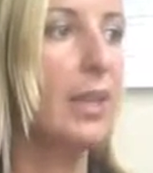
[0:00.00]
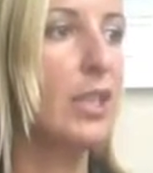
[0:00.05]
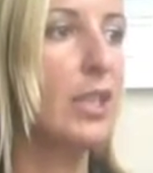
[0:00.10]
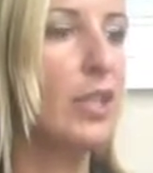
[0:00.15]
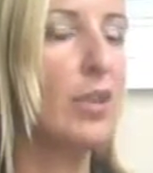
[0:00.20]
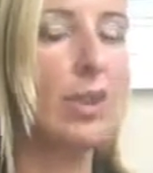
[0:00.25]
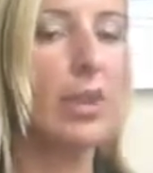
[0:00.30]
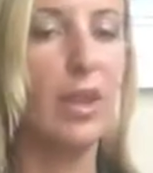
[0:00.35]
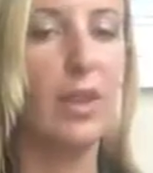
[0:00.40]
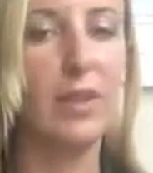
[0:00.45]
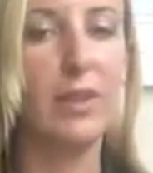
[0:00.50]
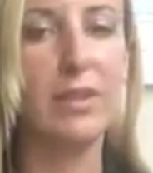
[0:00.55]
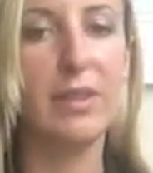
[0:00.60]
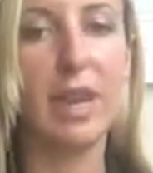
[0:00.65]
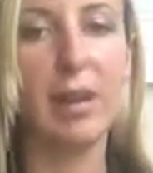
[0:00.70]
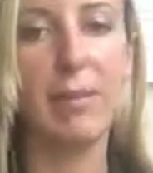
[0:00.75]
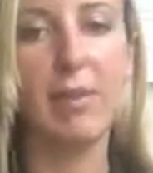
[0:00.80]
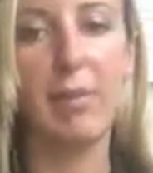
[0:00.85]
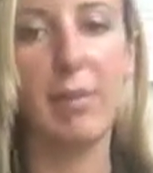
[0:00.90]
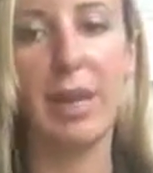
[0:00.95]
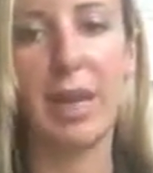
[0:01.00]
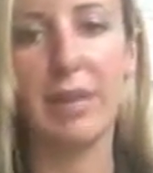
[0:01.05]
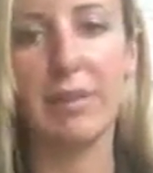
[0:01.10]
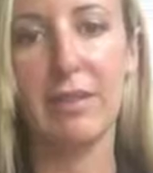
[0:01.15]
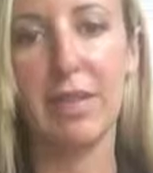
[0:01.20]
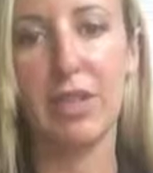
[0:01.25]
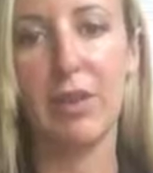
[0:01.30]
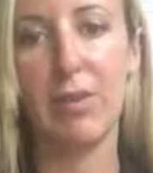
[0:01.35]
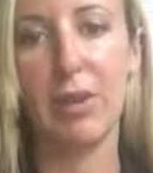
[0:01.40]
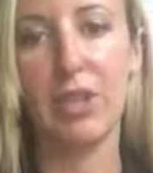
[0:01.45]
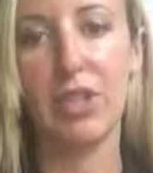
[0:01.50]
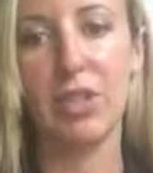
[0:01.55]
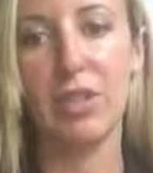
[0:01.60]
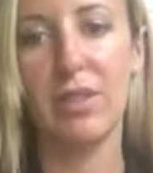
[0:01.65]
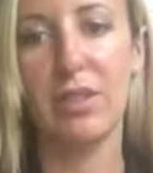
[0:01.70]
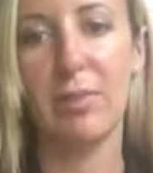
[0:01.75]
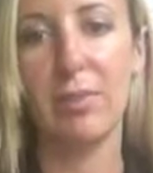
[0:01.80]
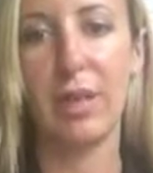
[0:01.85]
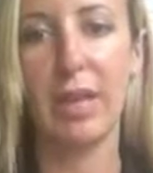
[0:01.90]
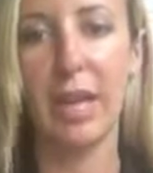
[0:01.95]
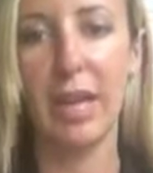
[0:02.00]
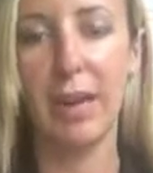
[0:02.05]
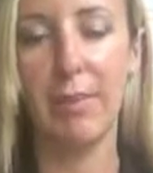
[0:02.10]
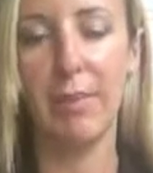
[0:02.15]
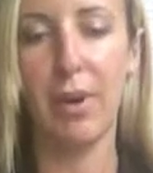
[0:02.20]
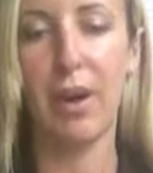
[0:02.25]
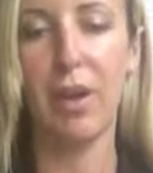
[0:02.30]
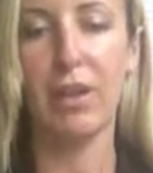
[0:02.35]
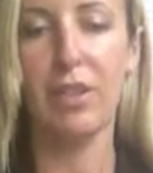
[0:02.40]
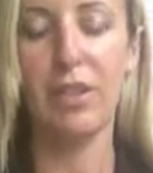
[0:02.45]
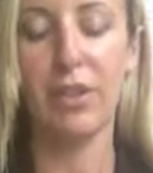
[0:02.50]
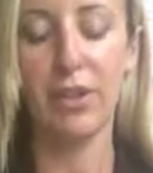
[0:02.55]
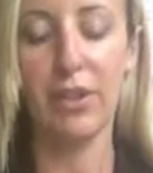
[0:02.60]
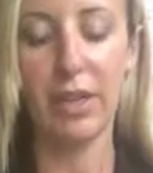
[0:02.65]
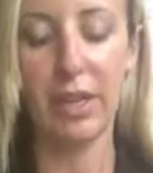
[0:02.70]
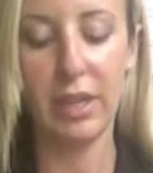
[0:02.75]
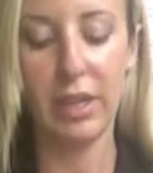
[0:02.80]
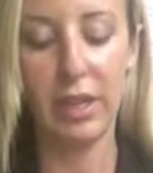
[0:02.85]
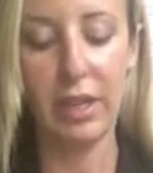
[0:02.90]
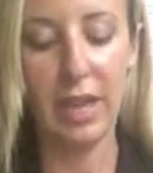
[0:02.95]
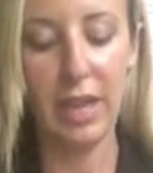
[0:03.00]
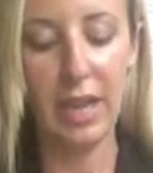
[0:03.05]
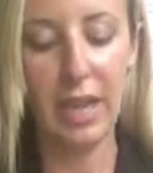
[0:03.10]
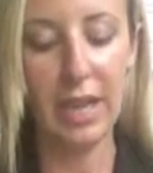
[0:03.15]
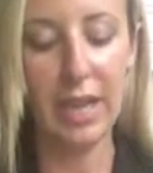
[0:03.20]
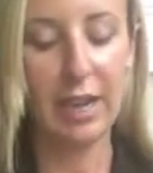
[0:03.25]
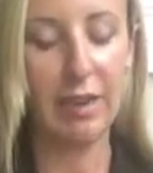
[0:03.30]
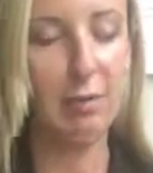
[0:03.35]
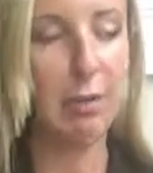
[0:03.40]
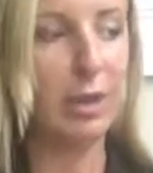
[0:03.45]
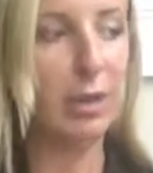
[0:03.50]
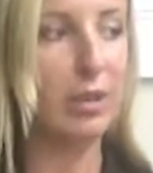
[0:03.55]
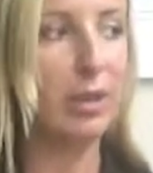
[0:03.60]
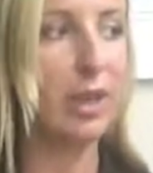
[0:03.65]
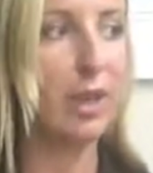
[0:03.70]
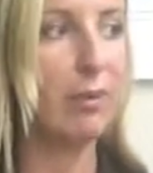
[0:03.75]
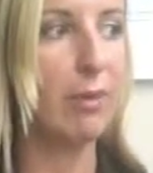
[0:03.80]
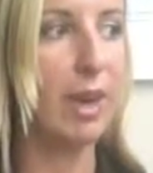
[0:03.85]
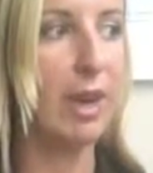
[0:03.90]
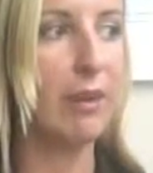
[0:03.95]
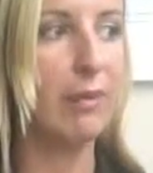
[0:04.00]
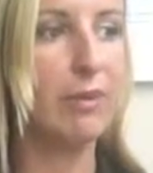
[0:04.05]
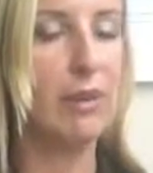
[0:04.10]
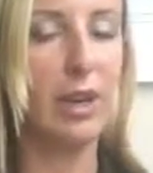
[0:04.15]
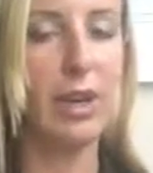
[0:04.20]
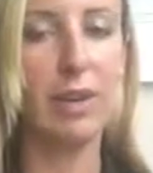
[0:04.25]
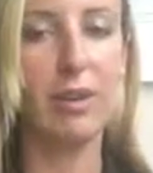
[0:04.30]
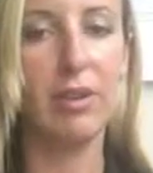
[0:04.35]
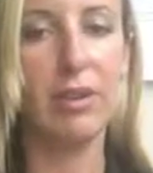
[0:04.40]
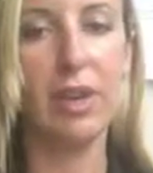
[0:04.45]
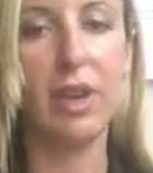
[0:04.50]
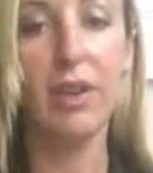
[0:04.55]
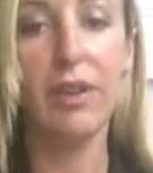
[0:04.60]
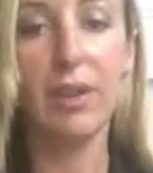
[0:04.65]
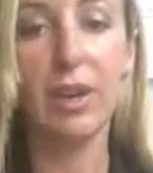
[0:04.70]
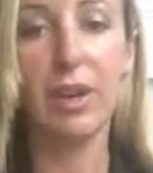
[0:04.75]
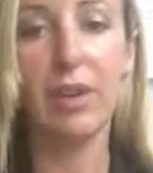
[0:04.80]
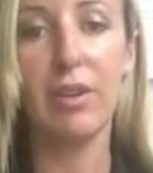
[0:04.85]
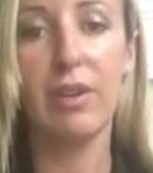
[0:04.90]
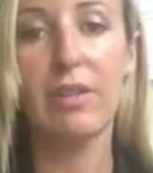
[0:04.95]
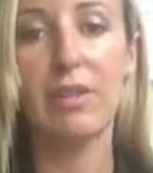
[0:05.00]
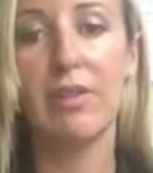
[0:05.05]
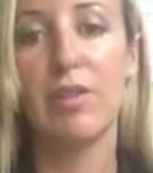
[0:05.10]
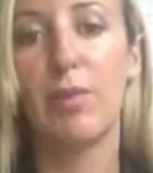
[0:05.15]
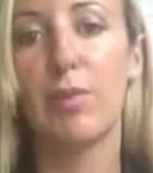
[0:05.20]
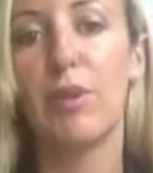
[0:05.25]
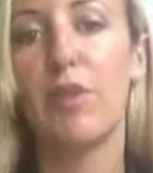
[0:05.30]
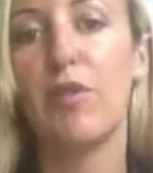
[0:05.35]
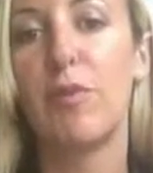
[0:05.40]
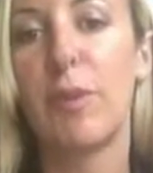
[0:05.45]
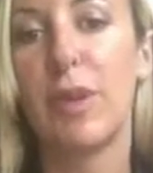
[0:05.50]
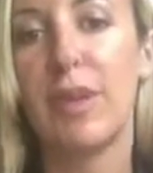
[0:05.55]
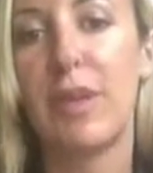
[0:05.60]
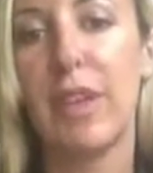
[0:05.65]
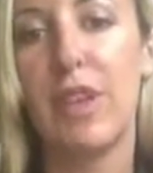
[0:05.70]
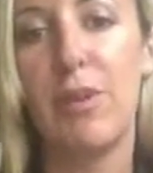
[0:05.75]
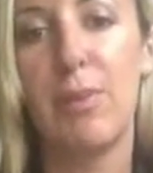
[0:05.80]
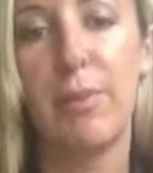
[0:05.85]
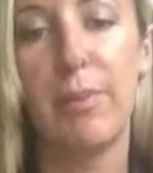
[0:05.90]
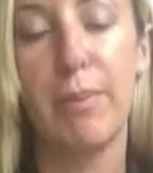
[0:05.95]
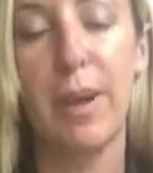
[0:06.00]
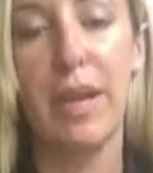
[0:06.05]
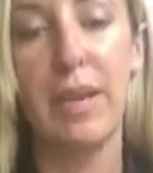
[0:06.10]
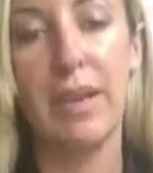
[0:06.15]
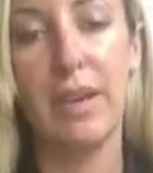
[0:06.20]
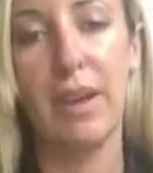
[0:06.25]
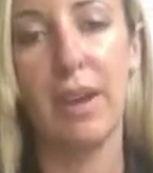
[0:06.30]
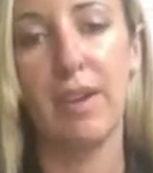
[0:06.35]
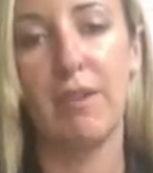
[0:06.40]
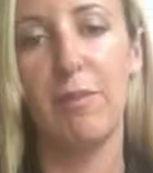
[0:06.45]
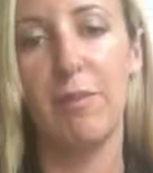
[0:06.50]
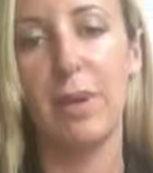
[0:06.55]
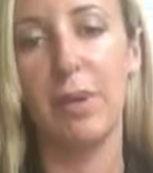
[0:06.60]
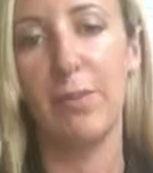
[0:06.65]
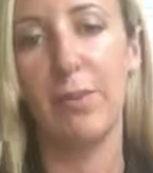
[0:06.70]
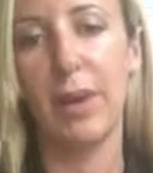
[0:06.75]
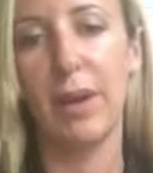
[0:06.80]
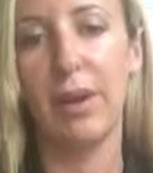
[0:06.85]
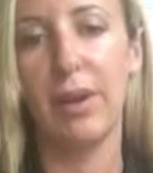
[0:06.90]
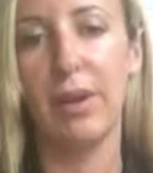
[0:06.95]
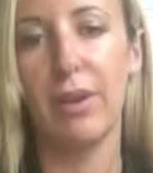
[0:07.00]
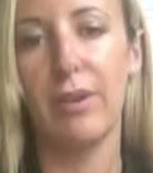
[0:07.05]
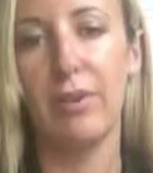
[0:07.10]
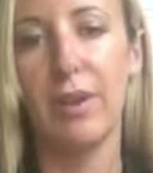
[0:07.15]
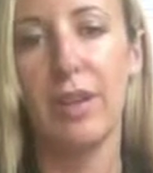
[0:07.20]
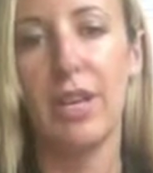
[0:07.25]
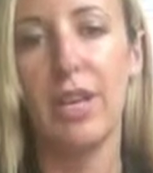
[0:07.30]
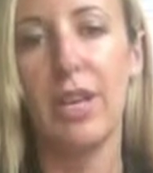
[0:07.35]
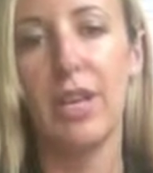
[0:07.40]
during all this time, I've been asking questions, I've been kind of monitoring, and I've been looking around for other areas of improvement that you might not have been aware of.